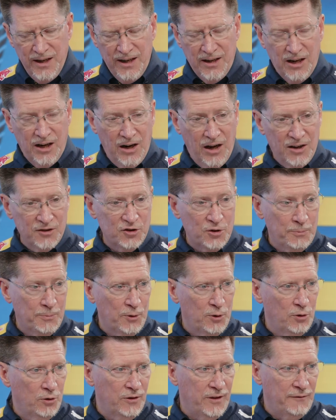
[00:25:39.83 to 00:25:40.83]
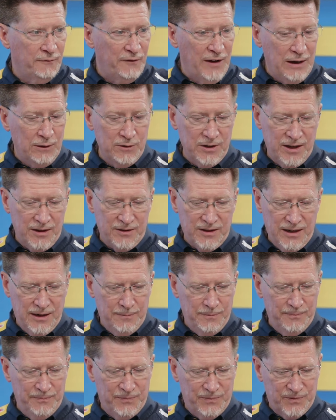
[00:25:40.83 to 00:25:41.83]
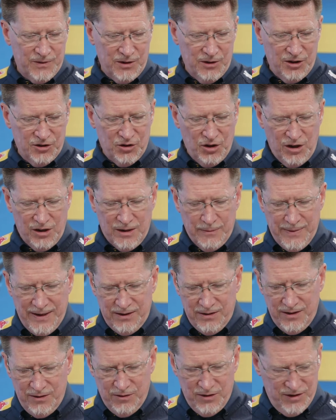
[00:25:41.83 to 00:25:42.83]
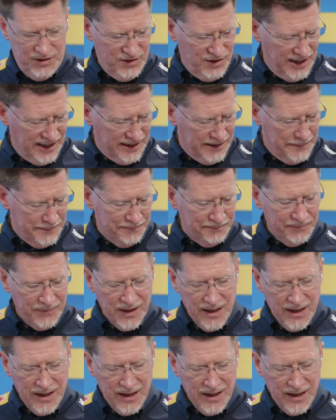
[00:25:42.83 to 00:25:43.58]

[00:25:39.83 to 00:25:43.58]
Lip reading: and an entrepreneur that found it that I'm going to talk about in a second.